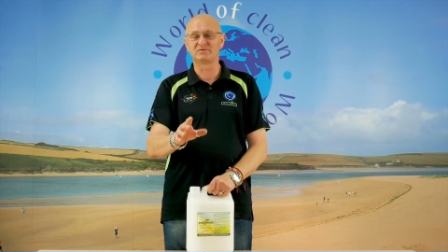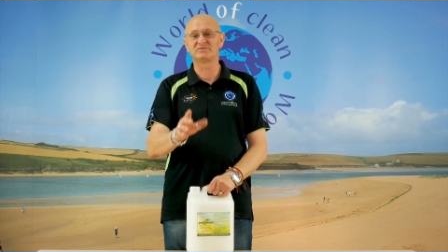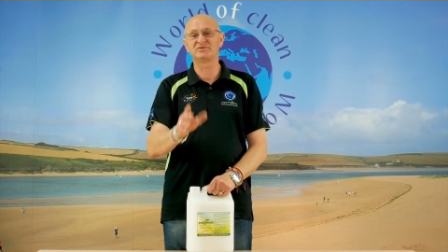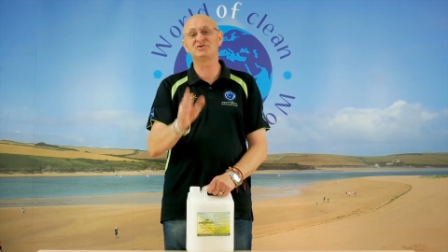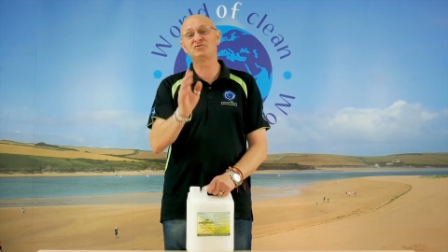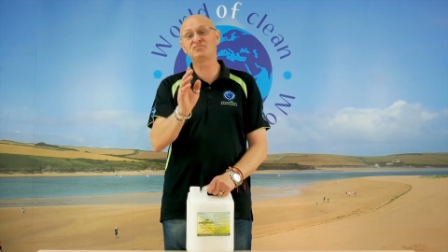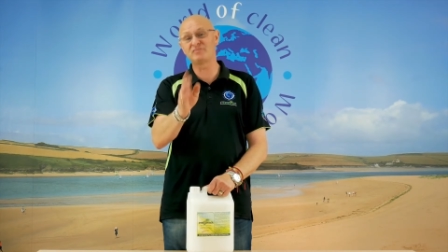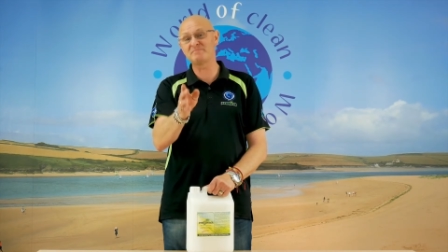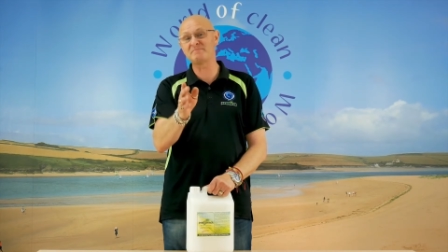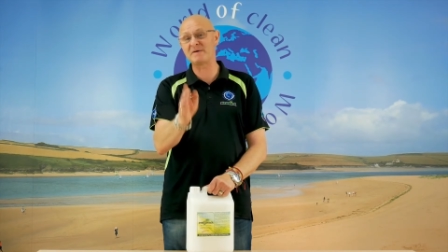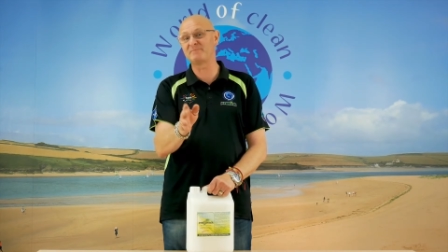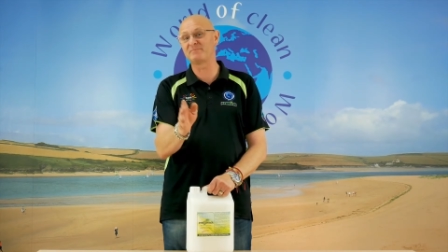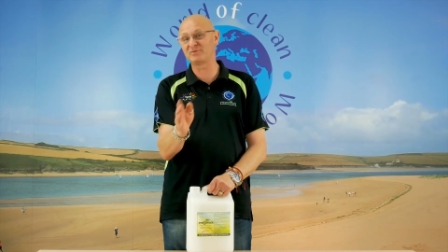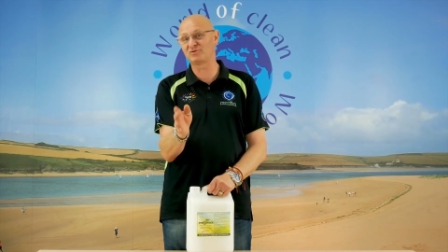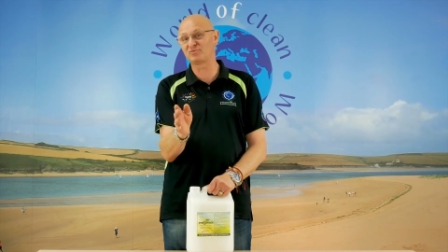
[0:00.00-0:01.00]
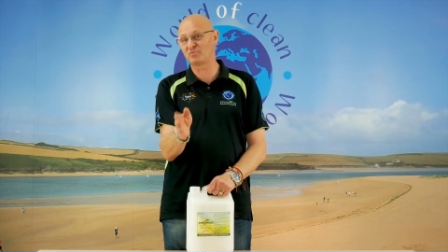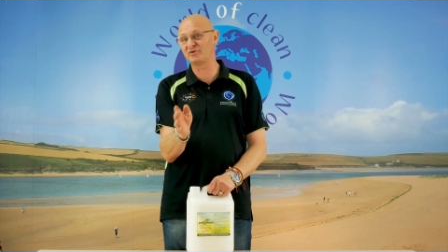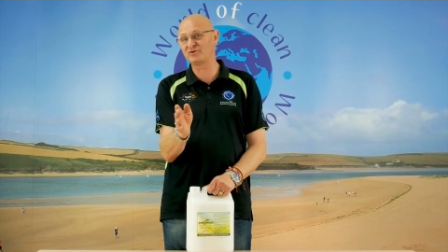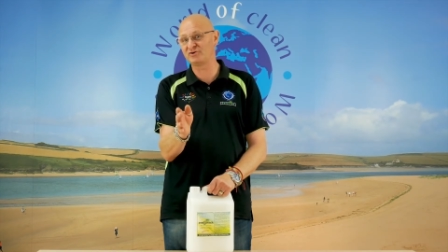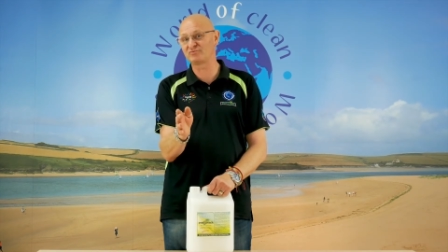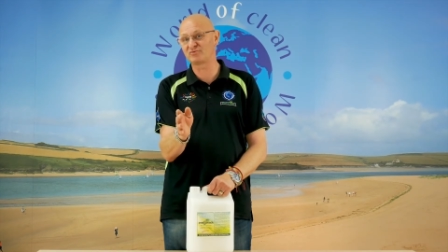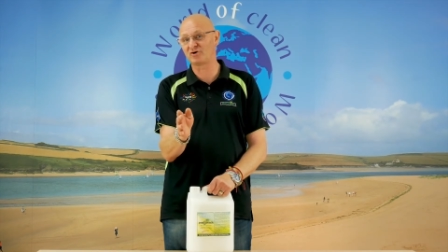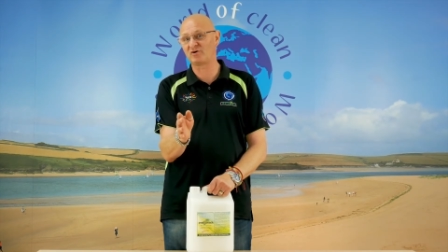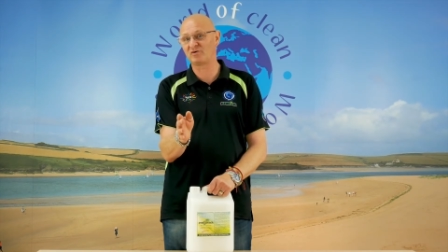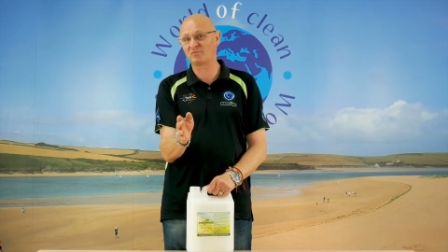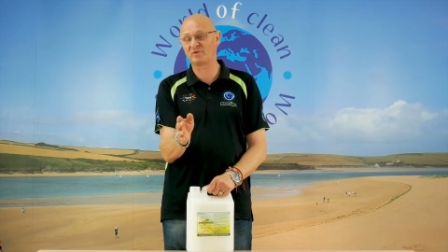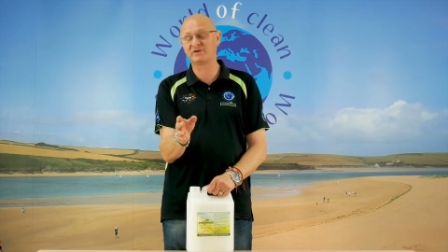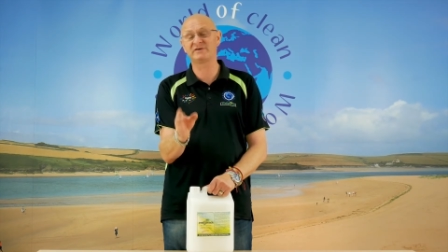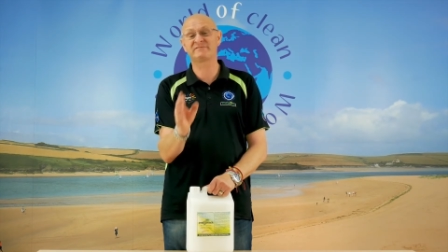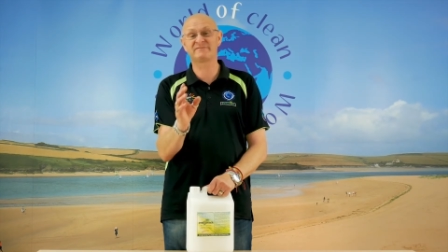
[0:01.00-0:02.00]
You remember the one you got
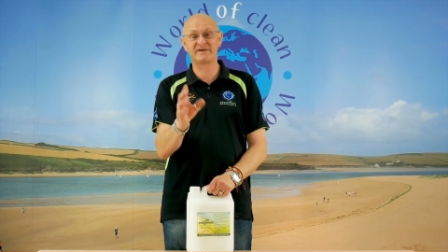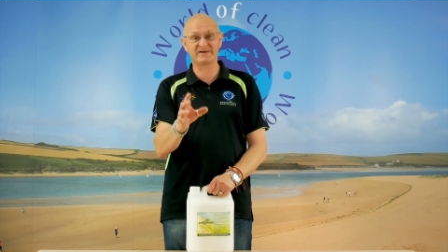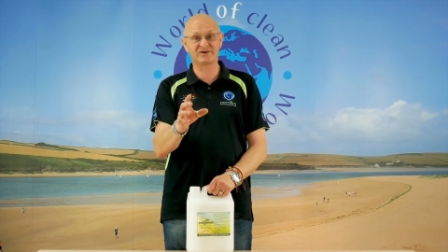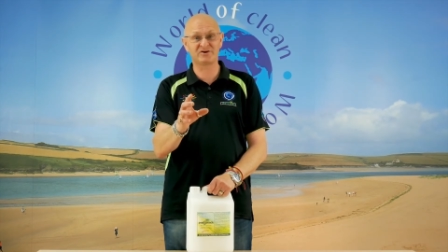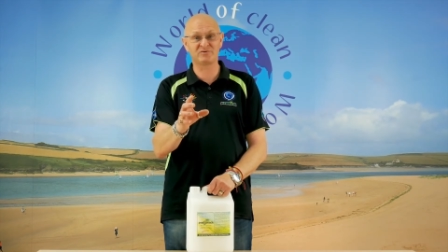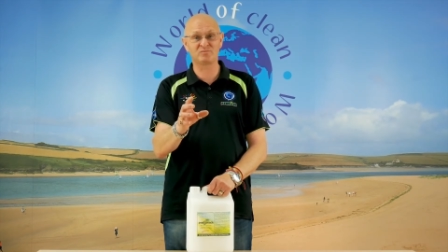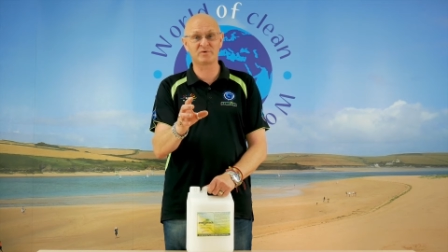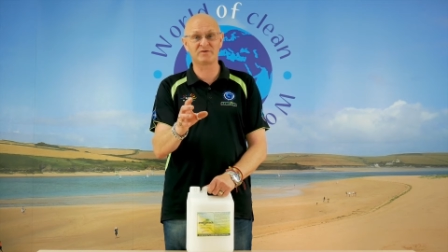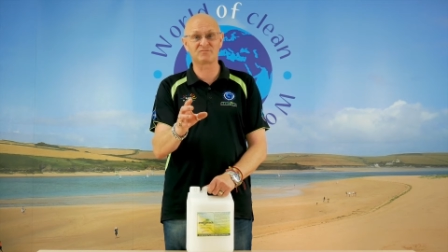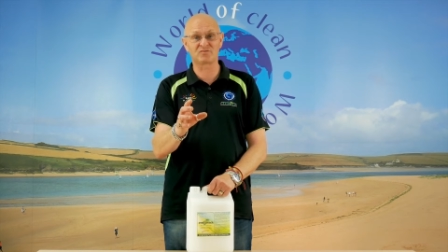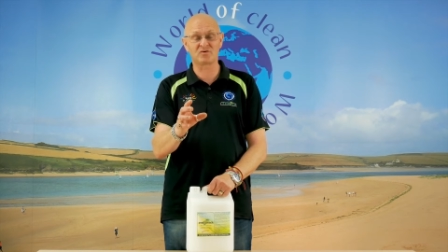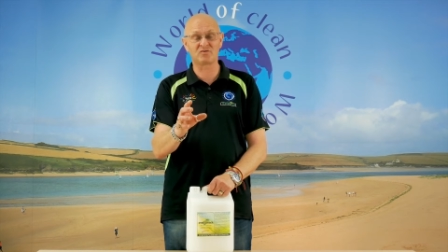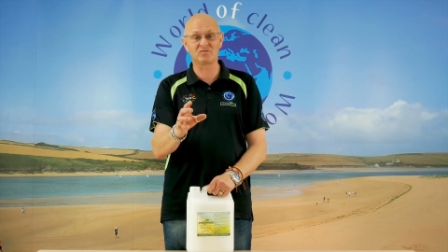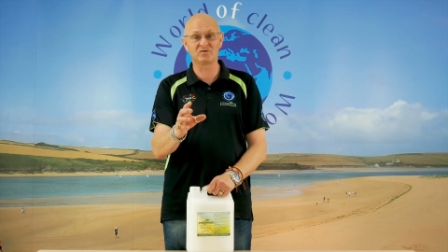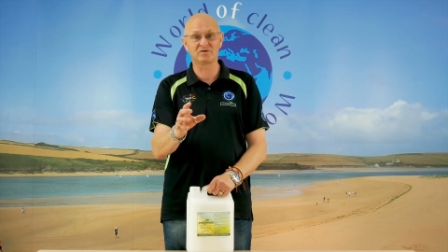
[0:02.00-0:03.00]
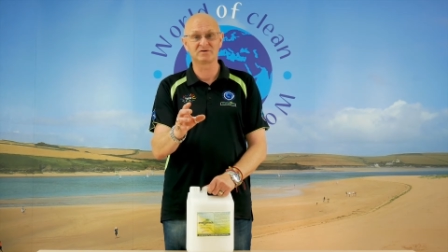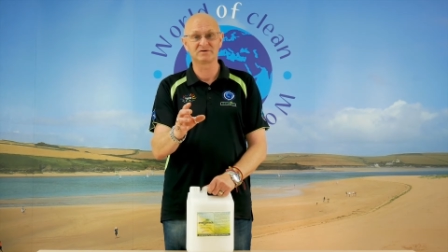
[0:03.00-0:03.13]
where your vacuum went wrong?